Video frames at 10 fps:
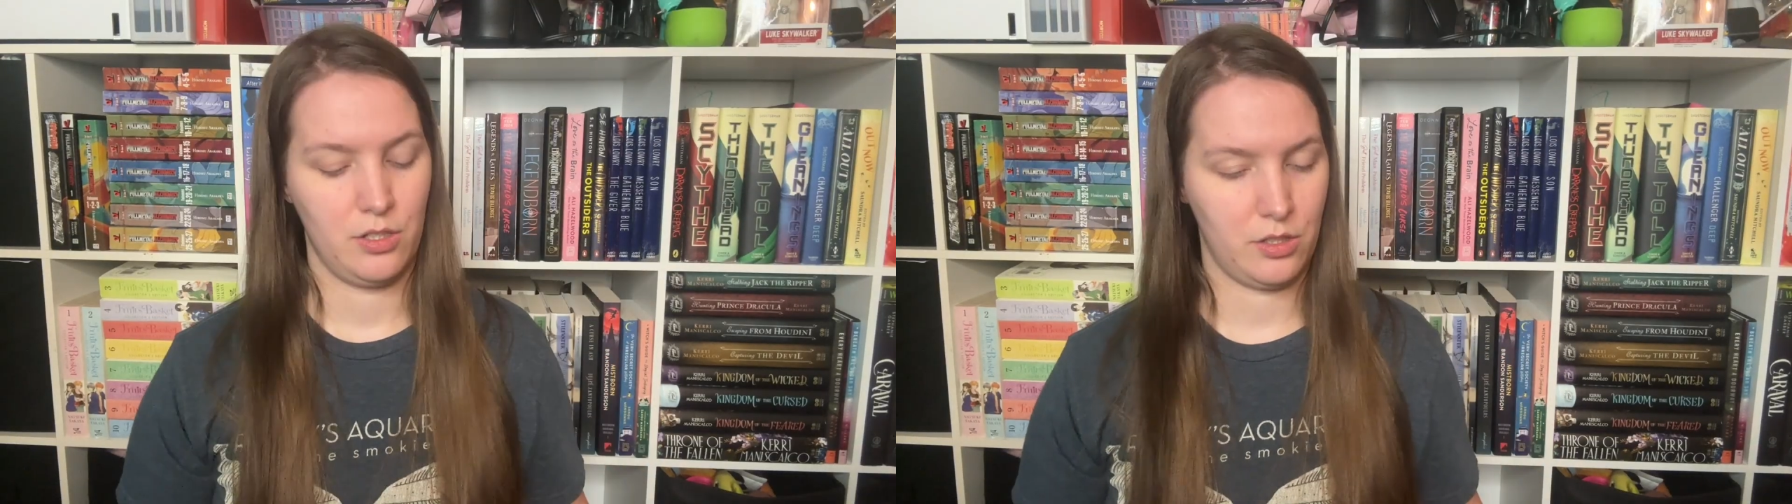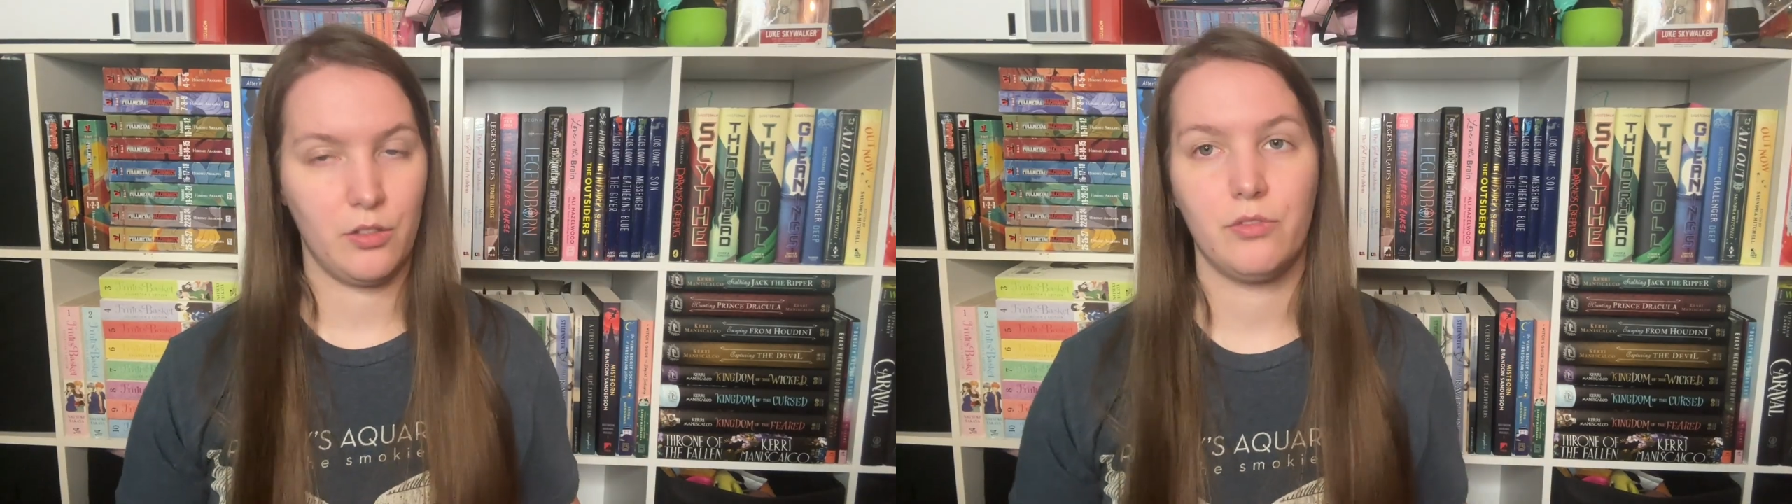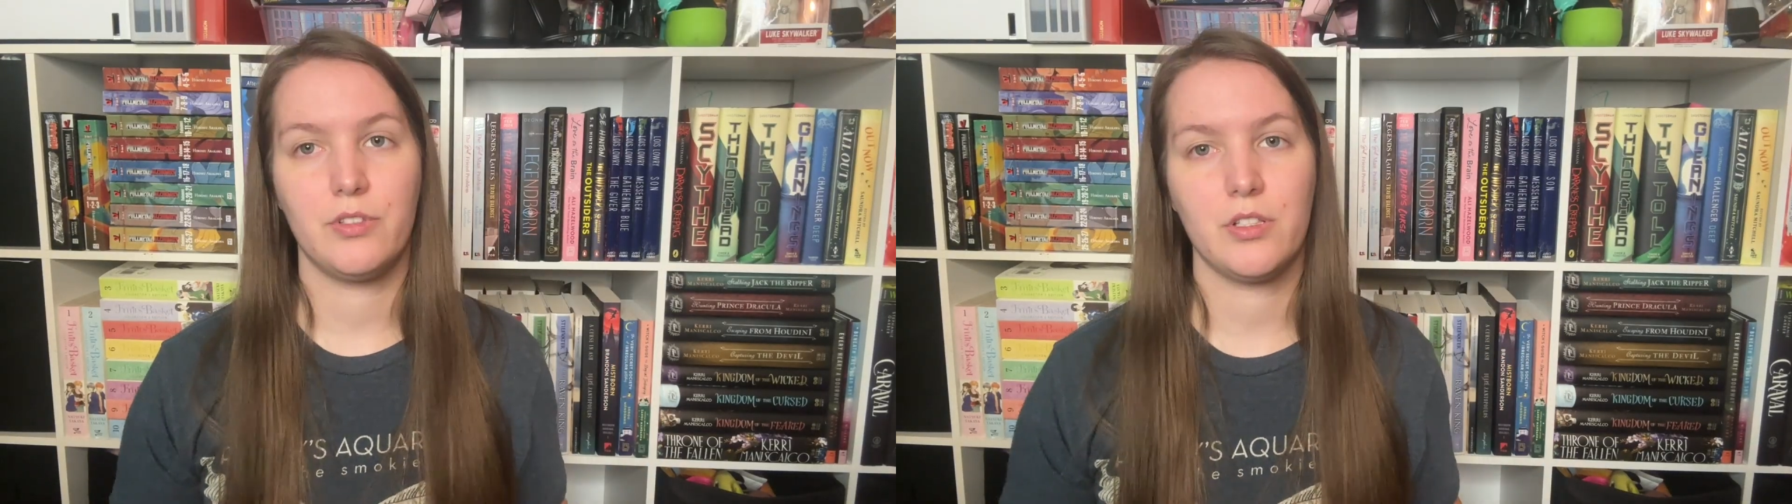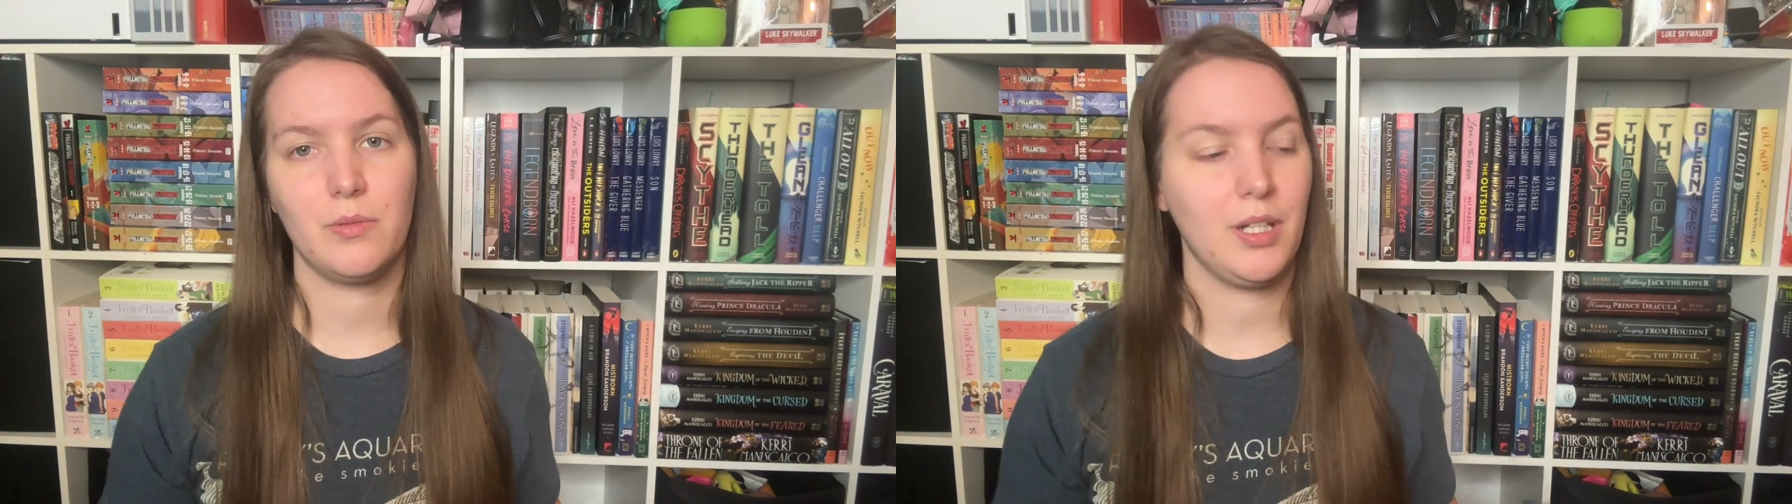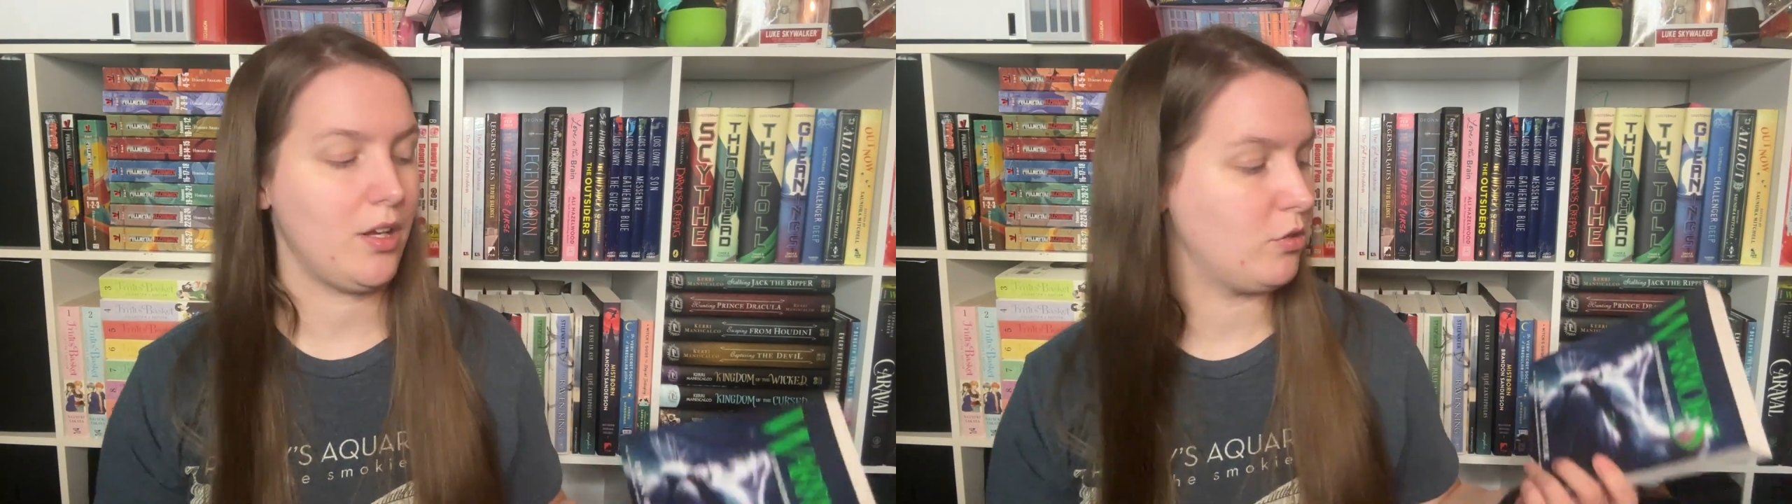So for this
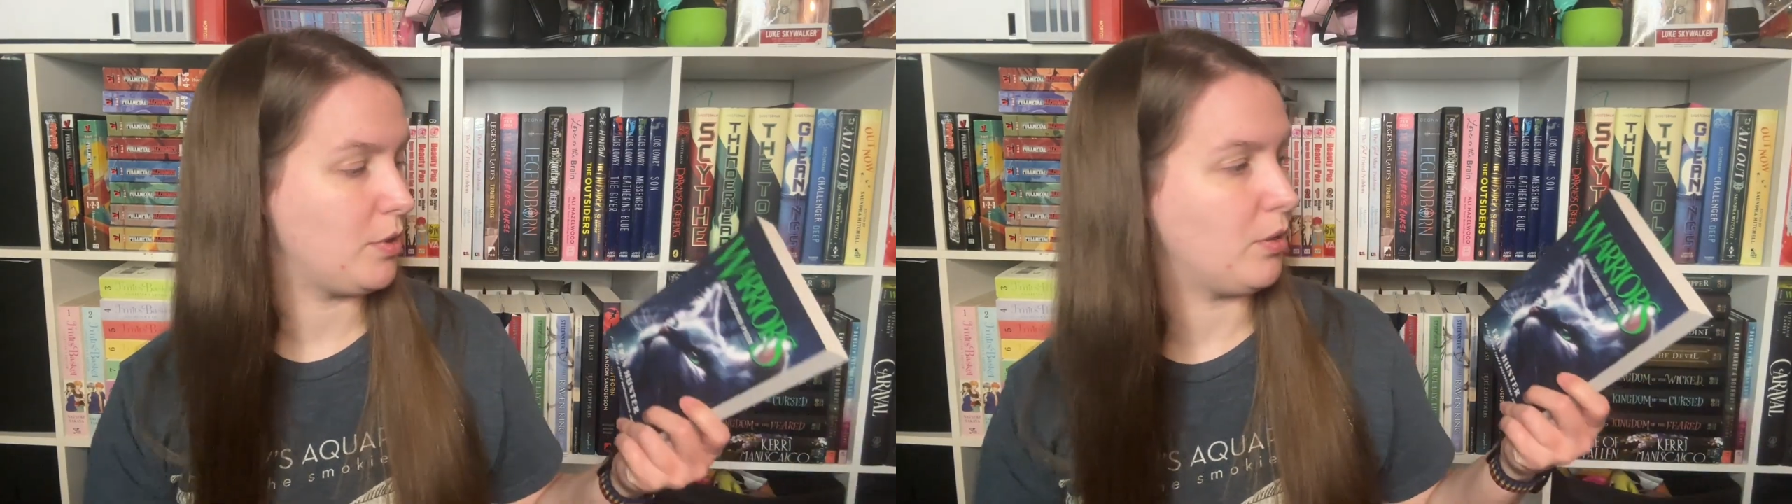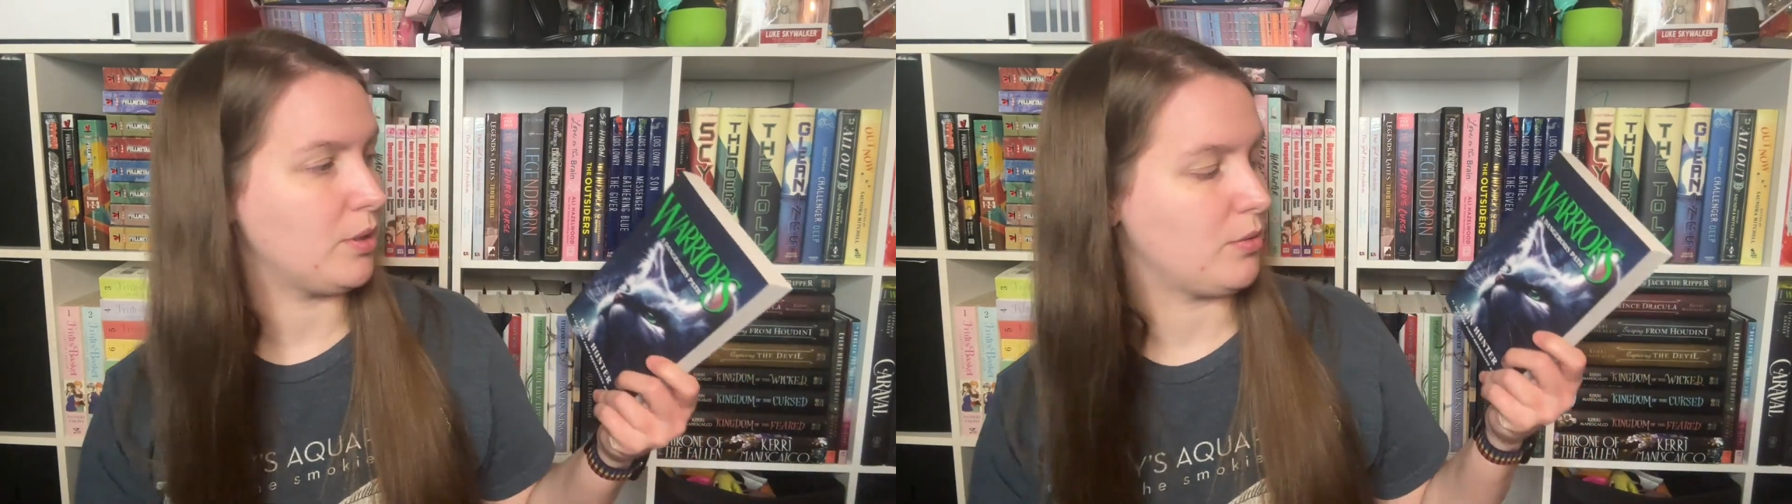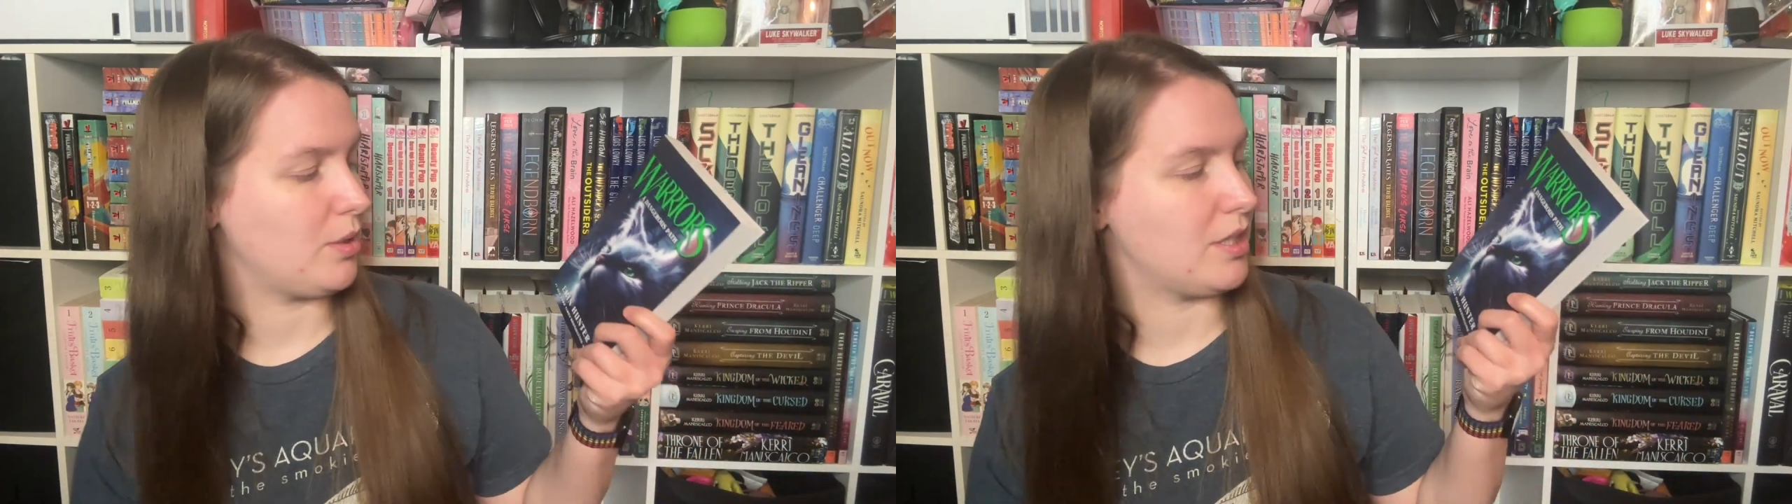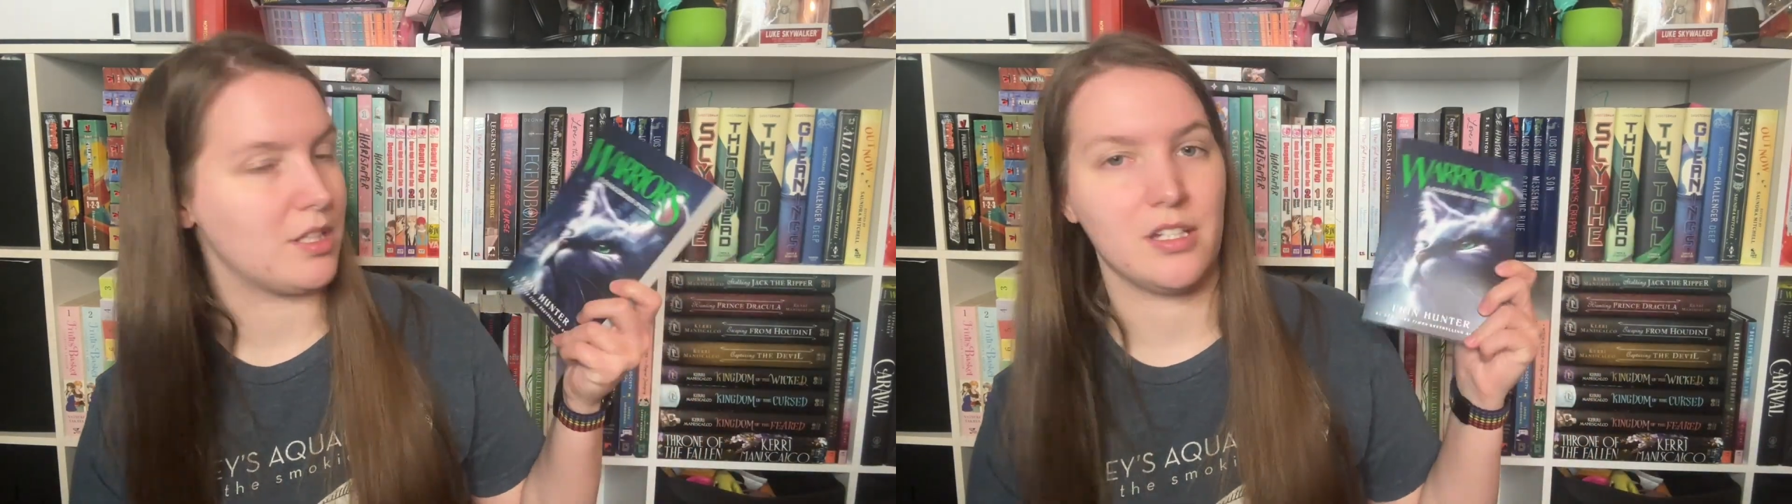one I will be going with